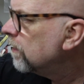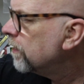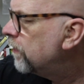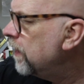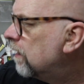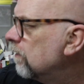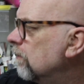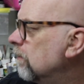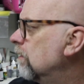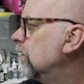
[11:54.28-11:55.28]
I think
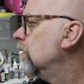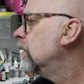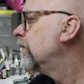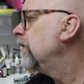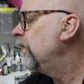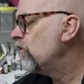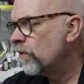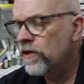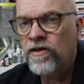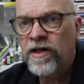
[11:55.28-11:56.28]
this
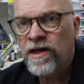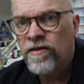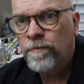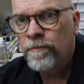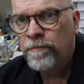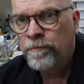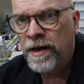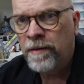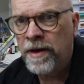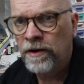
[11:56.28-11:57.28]
one just has
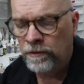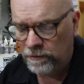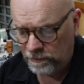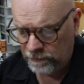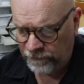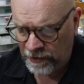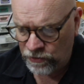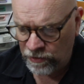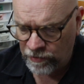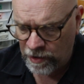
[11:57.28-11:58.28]
bare metal
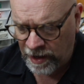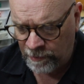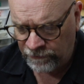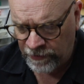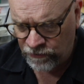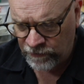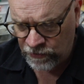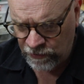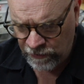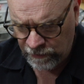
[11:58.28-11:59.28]
finishes, no camouflage
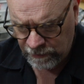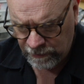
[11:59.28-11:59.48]
finishes.